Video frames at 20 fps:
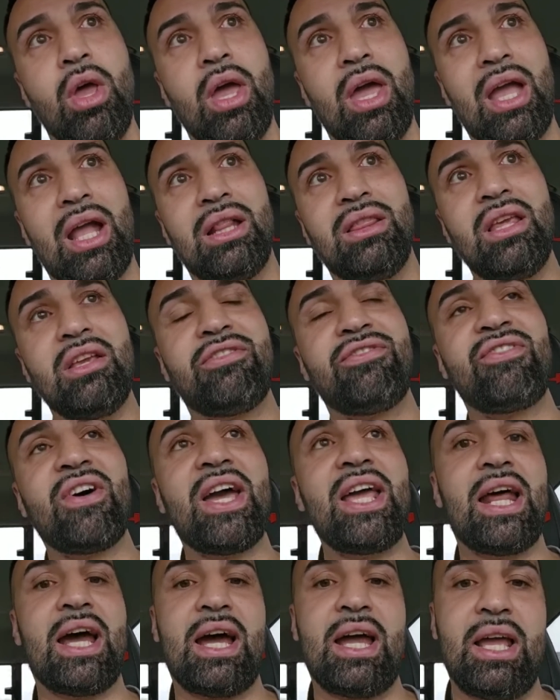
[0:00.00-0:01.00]
In this
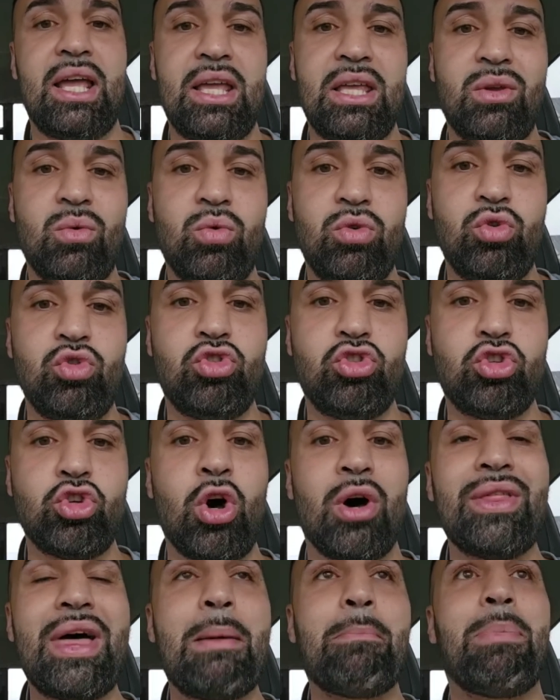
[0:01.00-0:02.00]
fight, you
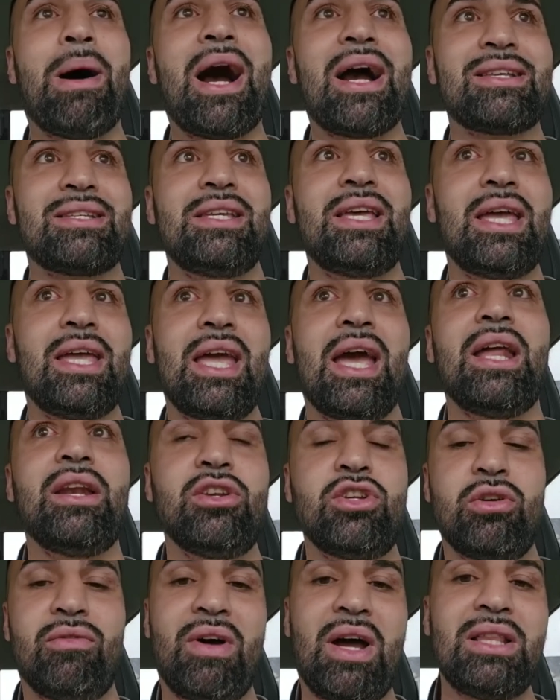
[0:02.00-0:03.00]
saw that boxing again.
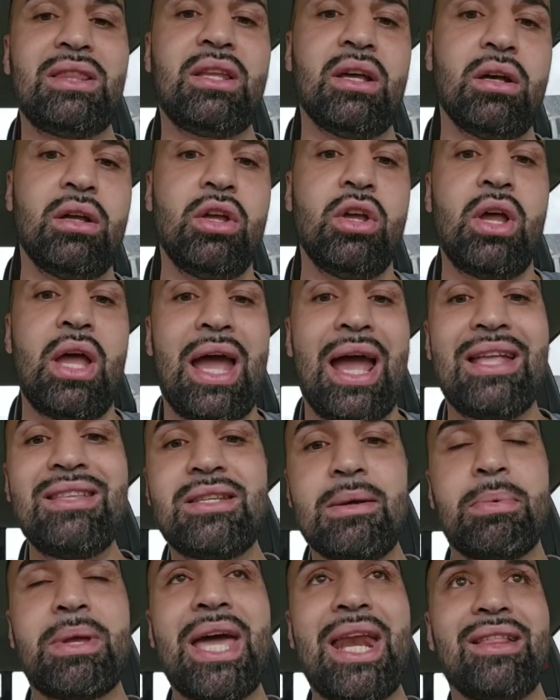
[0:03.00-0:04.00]
Gervonta ends
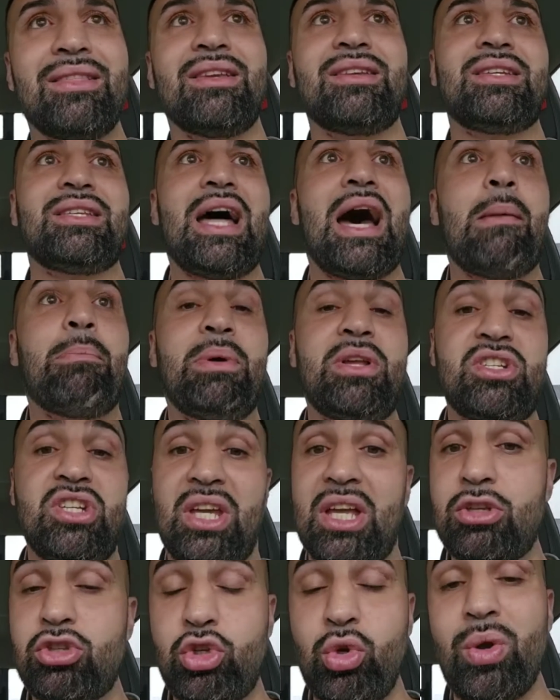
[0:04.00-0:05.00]
up getting the stoppage. He
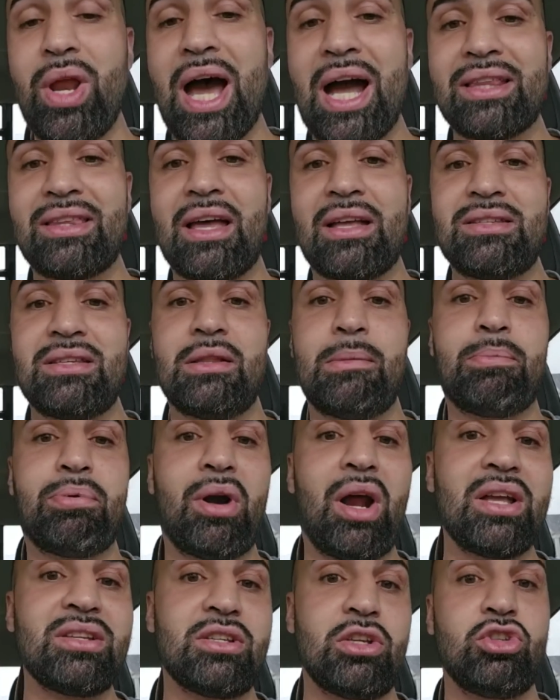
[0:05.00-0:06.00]
gets two knockdowns in the
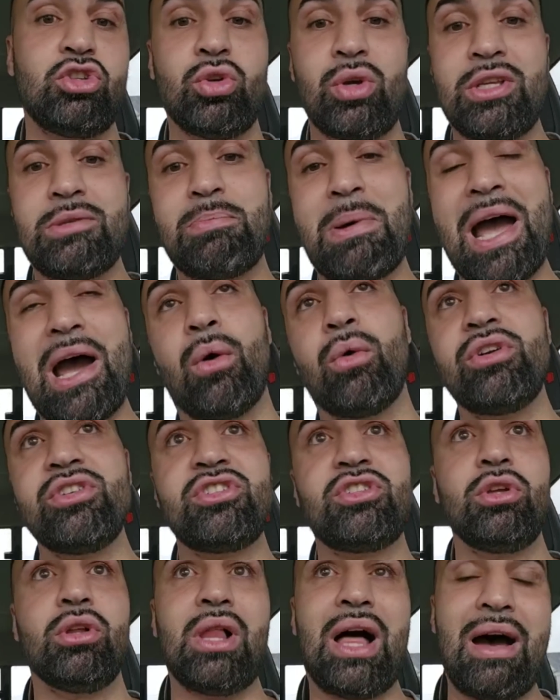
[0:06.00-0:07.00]
process, so his power is
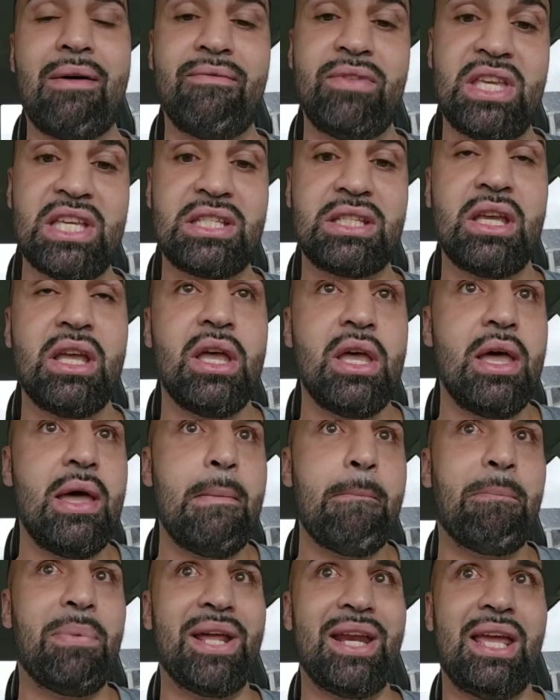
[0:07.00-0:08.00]
still obvious.
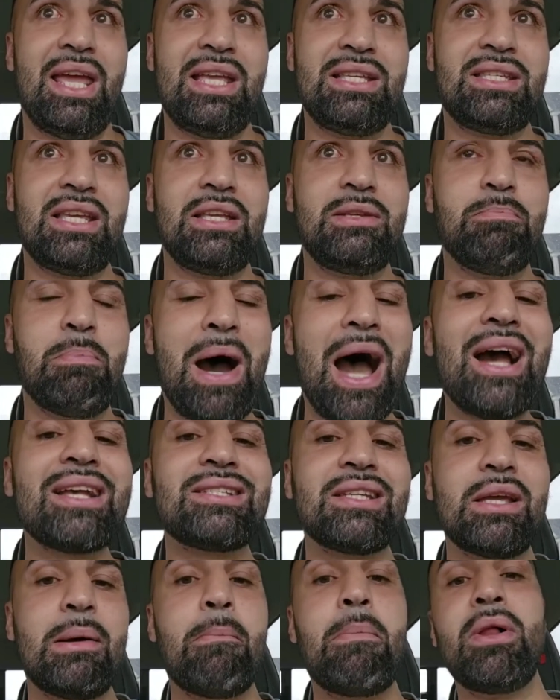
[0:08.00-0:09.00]
But it's his
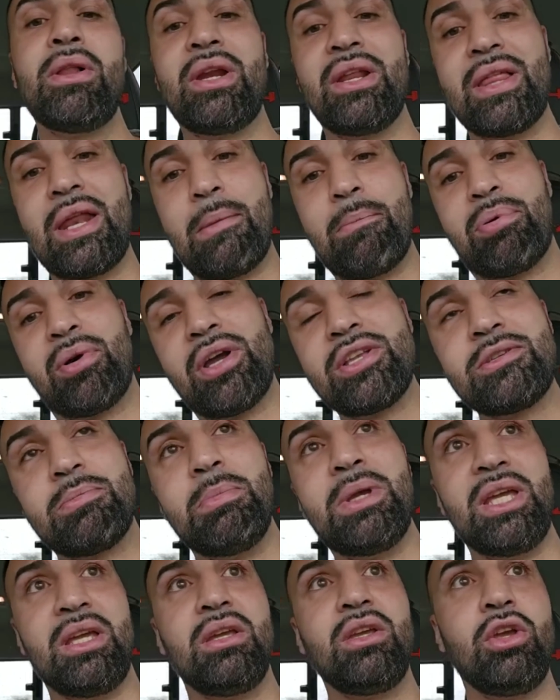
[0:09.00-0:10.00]
boxing ability that impressed
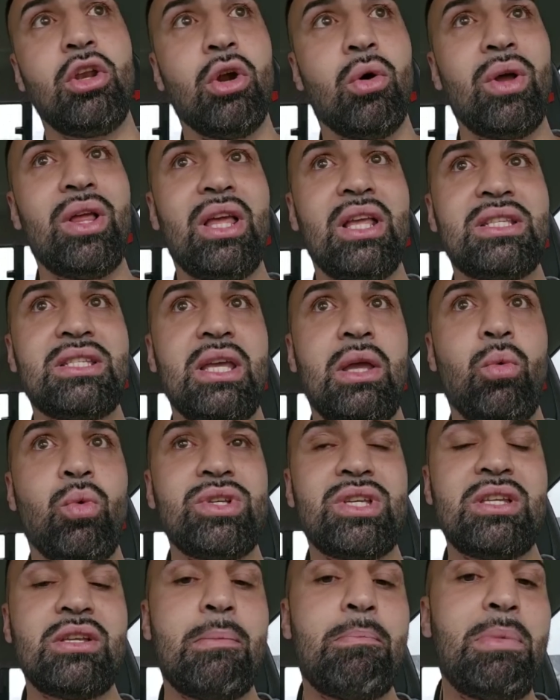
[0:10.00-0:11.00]
me. You know, it was
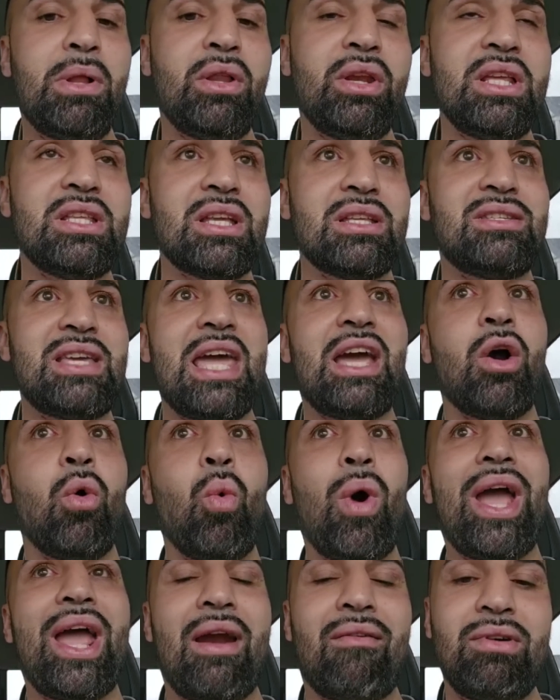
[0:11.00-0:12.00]
his ability to take
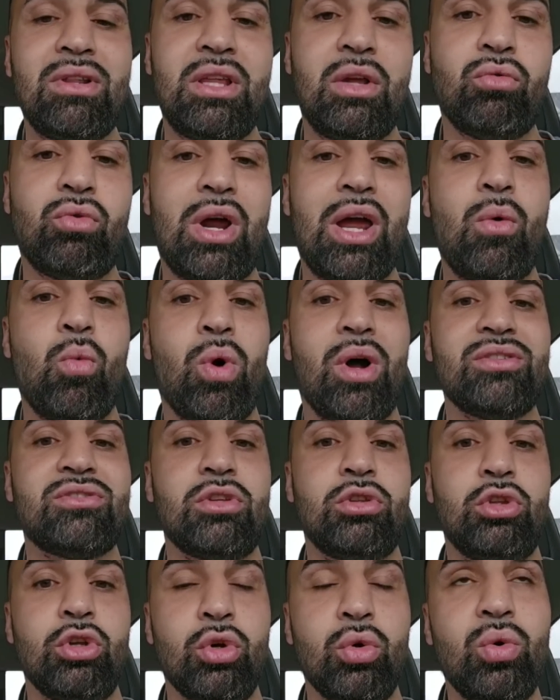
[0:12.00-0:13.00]
away everything Ryan wants to
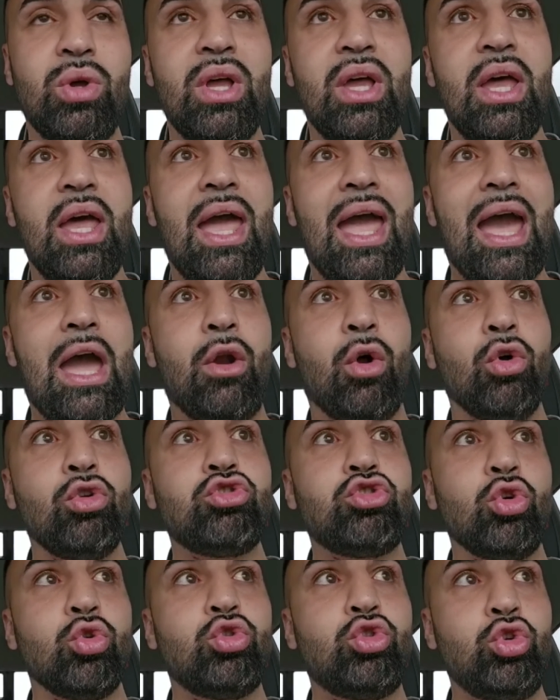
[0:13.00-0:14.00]
do and
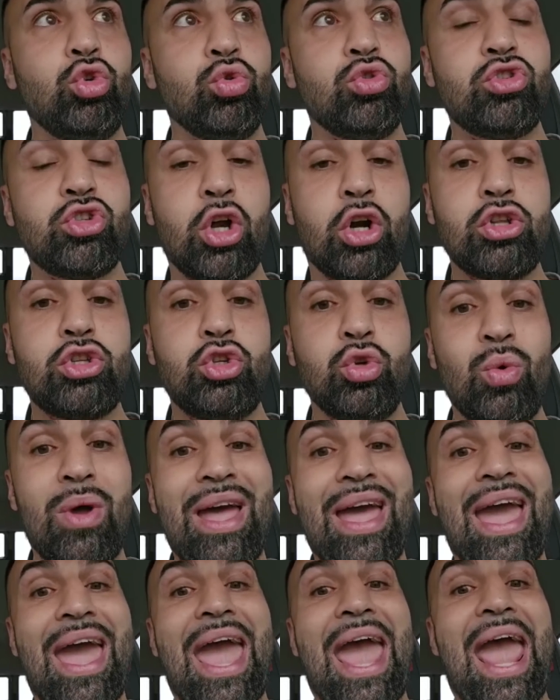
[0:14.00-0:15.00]
also to start to
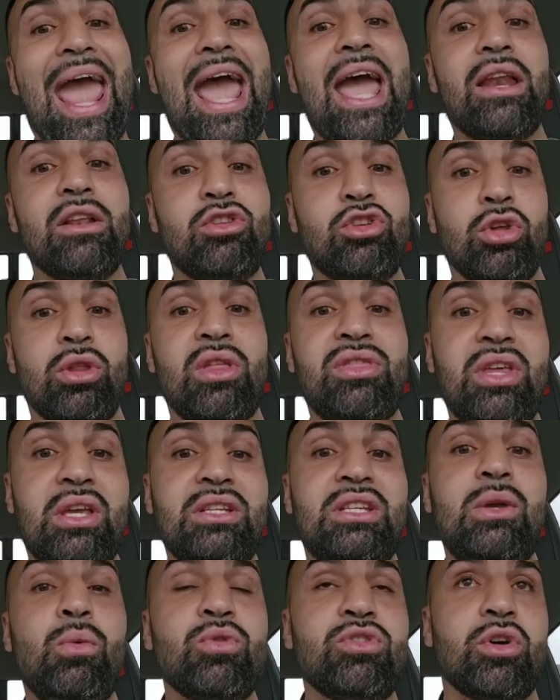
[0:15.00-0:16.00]
add to the things
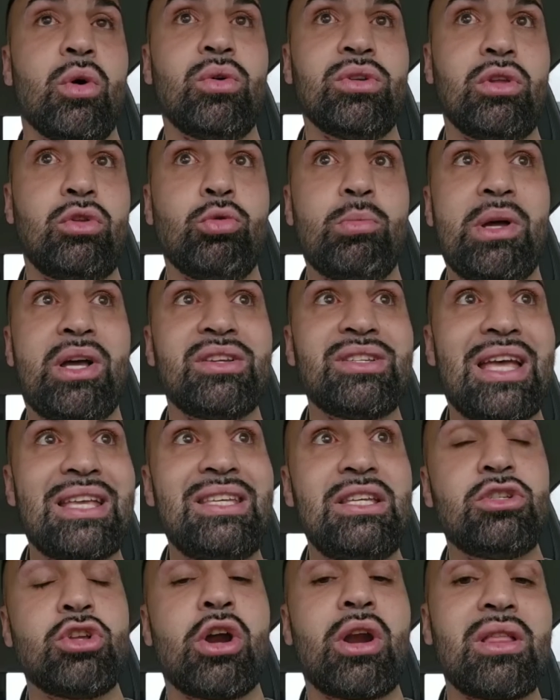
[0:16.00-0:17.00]
he was going to do. Because as
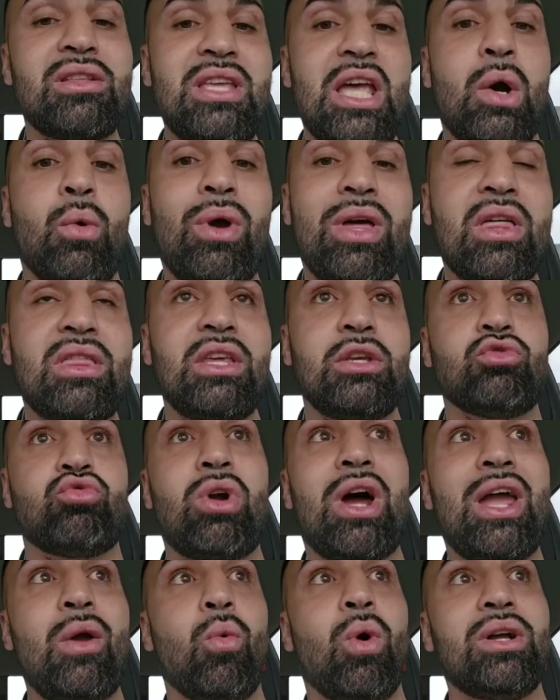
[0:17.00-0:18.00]
he started to take away the things
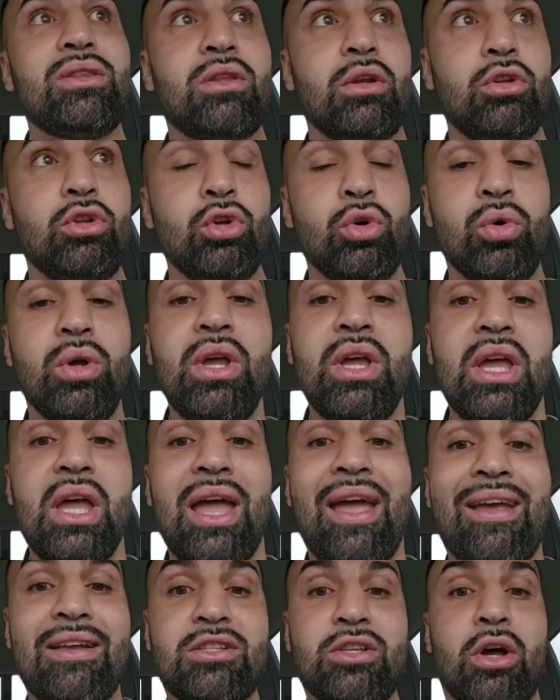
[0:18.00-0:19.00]
Ryan wanted to do,
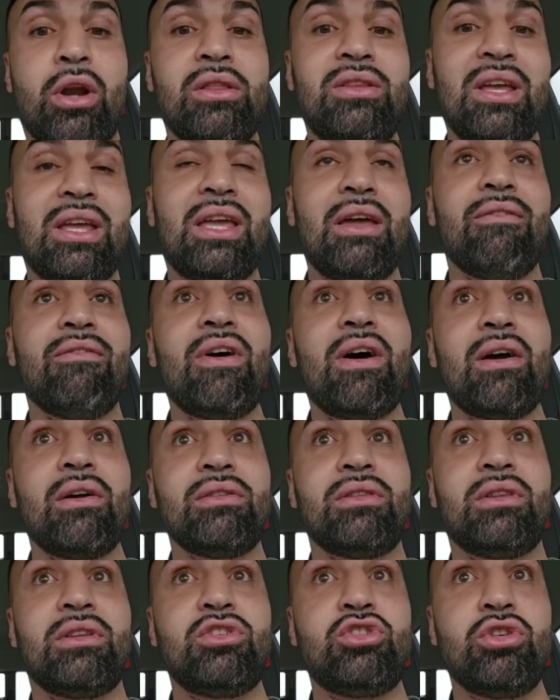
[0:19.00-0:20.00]
it started to give
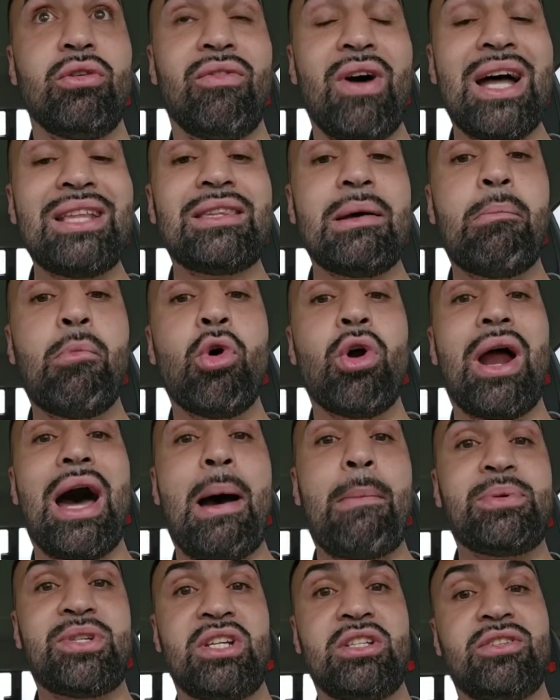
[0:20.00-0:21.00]
Gervonta more
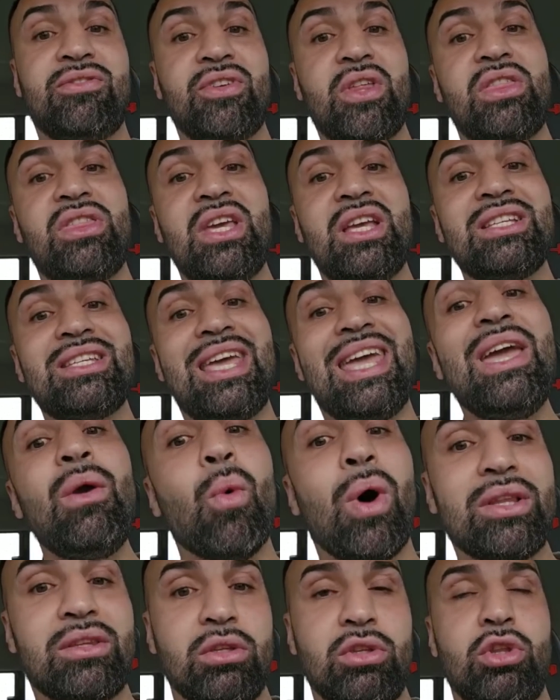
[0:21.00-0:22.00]
options for the things he
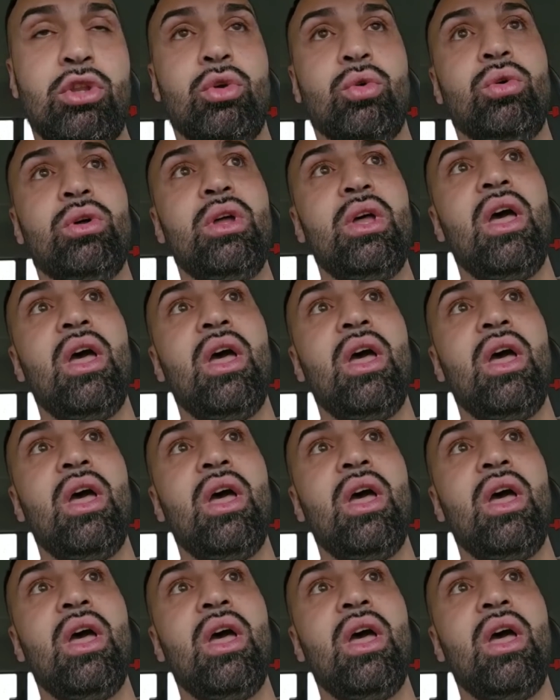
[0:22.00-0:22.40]
wanted to do.